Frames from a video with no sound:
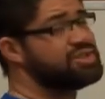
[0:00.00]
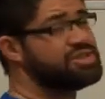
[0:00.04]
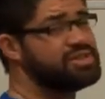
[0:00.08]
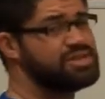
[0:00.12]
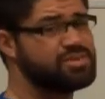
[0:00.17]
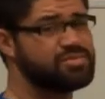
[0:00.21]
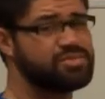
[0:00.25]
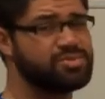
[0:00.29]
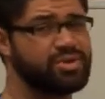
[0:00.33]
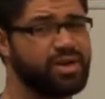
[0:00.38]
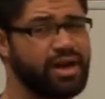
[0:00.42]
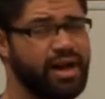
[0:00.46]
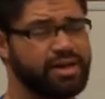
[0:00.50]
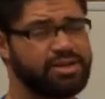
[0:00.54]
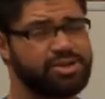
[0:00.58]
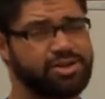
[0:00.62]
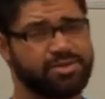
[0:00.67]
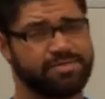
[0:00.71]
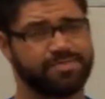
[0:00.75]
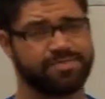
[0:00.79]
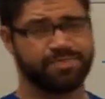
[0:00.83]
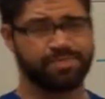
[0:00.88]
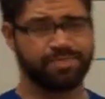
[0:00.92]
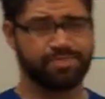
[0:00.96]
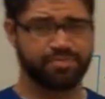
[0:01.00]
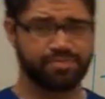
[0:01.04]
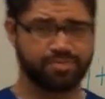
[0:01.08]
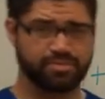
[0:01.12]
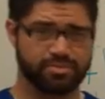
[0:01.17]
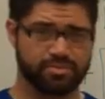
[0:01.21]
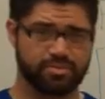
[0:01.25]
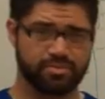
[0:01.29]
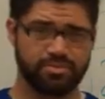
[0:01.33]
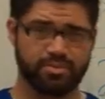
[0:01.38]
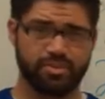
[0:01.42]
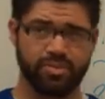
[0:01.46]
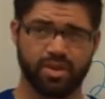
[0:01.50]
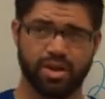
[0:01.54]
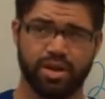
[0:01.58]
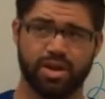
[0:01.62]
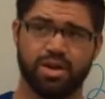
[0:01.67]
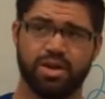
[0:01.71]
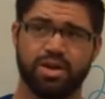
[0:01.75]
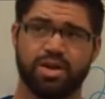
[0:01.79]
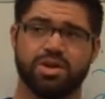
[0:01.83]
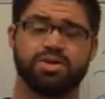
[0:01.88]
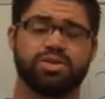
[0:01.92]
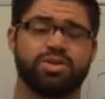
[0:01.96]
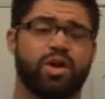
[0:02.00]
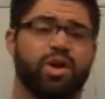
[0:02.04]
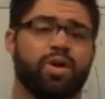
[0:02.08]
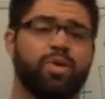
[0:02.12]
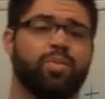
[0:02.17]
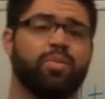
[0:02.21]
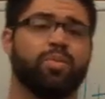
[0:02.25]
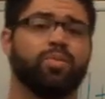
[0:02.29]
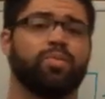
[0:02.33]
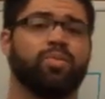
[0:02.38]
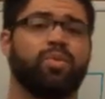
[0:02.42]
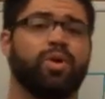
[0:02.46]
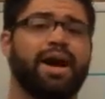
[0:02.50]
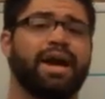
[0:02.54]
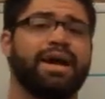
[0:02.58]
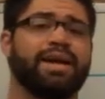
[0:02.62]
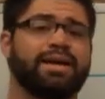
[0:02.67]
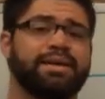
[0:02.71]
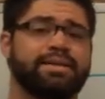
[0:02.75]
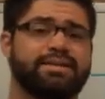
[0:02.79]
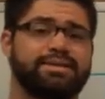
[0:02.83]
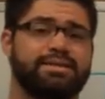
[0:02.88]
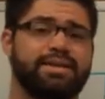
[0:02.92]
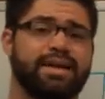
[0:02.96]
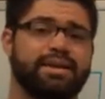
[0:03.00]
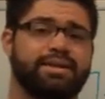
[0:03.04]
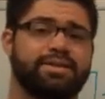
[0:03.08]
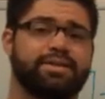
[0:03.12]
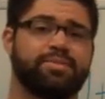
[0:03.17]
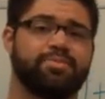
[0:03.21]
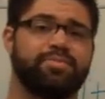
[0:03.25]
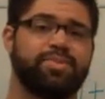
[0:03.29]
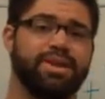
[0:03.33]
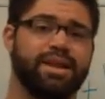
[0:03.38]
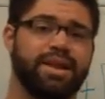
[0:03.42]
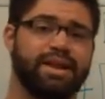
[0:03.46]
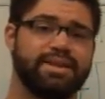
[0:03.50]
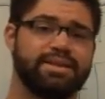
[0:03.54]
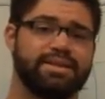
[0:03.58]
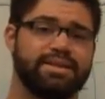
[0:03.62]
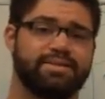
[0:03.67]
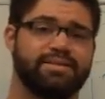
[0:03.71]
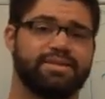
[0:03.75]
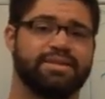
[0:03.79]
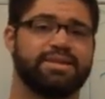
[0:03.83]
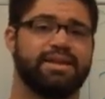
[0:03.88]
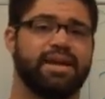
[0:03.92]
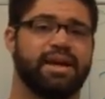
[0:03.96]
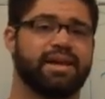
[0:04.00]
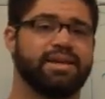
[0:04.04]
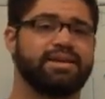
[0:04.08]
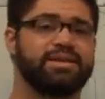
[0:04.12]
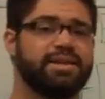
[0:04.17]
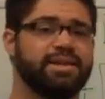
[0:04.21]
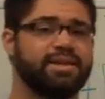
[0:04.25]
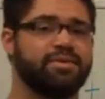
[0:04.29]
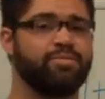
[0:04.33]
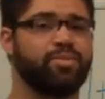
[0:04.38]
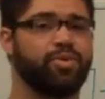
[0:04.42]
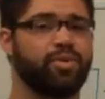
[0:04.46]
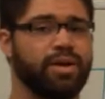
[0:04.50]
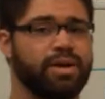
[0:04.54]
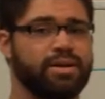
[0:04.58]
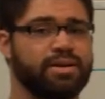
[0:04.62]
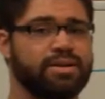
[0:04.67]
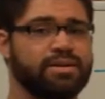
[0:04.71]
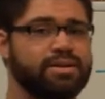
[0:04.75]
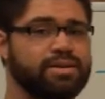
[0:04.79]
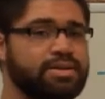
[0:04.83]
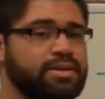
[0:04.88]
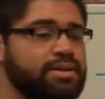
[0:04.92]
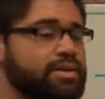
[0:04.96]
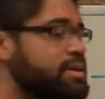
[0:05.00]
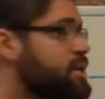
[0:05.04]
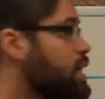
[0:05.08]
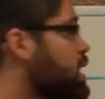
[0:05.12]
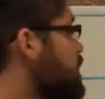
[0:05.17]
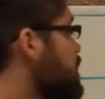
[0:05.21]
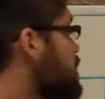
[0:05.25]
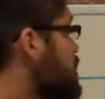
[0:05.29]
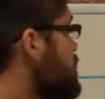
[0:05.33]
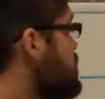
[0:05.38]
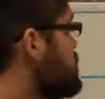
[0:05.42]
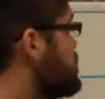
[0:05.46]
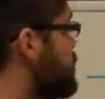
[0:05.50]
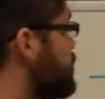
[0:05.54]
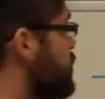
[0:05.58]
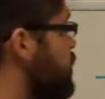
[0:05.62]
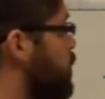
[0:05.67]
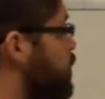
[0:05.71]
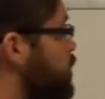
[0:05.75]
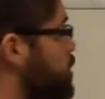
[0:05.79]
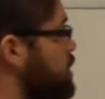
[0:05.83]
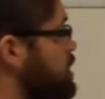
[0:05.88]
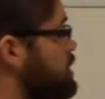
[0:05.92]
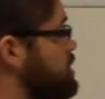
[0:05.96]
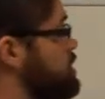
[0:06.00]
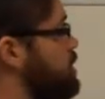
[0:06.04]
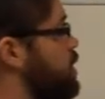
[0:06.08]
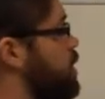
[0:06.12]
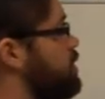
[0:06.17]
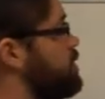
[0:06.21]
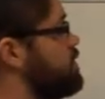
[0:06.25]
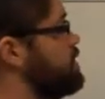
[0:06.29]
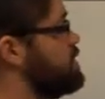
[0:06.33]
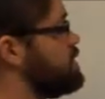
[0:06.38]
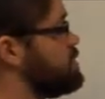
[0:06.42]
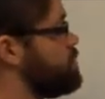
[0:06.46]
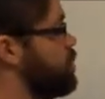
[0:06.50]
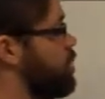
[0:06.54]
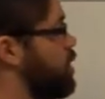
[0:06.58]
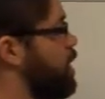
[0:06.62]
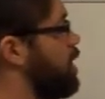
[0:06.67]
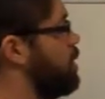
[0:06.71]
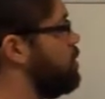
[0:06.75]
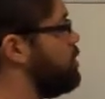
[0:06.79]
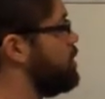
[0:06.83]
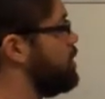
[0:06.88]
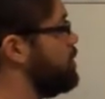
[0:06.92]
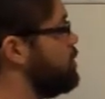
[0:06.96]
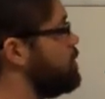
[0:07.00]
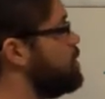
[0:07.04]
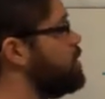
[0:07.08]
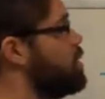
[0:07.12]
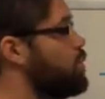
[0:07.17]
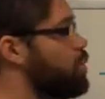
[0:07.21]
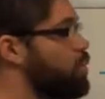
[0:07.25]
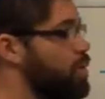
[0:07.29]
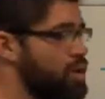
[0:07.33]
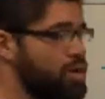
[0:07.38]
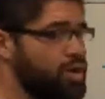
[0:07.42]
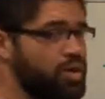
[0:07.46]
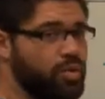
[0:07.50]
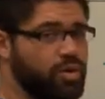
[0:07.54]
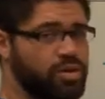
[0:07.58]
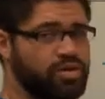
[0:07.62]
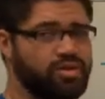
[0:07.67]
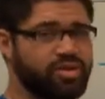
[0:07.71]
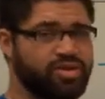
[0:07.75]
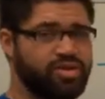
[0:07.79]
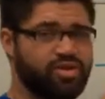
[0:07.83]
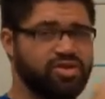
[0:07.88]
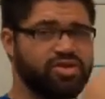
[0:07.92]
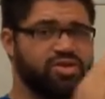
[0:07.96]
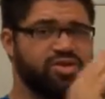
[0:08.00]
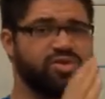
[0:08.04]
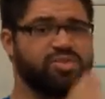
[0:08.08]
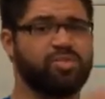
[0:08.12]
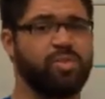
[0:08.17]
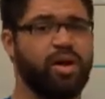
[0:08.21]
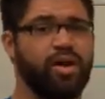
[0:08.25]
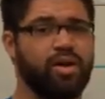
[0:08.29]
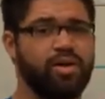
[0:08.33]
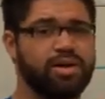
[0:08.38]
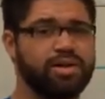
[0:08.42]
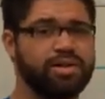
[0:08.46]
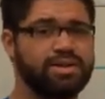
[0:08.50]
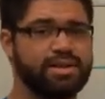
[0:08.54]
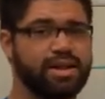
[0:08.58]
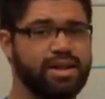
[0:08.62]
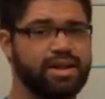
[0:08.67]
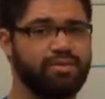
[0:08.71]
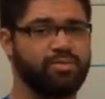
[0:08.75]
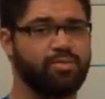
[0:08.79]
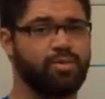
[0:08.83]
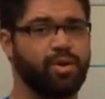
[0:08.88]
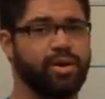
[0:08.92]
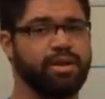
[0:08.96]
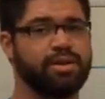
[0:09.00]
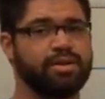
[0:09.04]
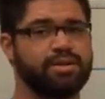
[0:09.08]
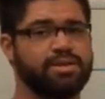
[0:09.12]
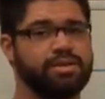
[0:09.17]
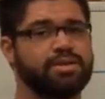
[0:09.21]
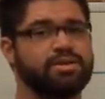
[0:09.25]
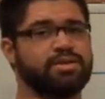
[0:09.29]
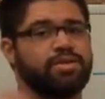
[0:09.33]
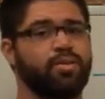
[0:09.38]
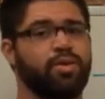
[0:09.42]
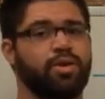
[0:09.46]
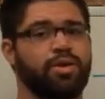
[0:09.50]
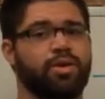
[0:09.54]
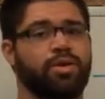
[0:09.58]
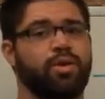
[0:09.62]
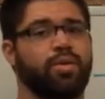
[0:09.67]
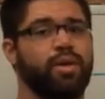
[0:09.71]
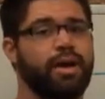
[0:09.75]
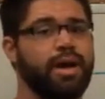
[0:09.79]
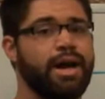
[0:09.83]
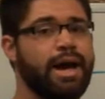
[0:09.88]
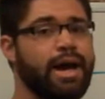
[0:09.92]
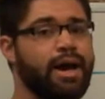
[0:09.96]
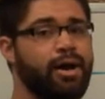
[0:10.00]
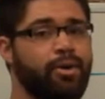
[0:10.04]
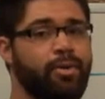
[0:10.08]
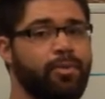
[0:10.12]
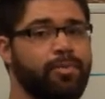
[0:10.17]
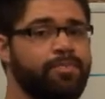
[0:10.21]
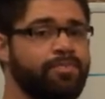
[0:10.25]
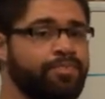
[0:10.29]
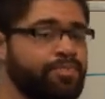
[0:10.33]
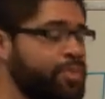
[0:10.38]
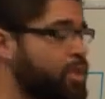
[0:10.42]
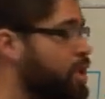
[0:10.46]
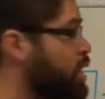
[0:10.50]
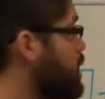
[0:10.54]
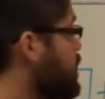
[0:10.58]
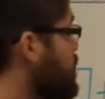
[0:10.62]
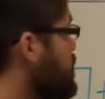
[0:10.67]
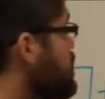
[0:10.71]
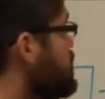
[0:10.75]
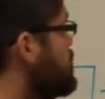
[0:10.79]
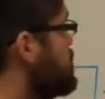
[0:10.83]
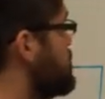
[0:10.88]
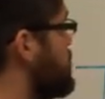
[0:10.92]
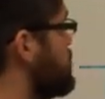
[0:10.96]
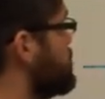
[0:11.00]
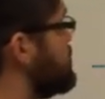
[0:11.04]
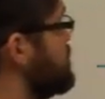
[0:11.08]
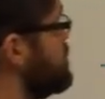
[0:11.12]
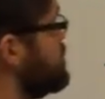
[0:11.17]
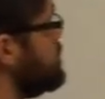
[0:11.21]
subtraction. So, brackets take the place of a second set of parentheses. So in order to solve this problem, we're going to work with our smallest set of parentheses and work our way out. So to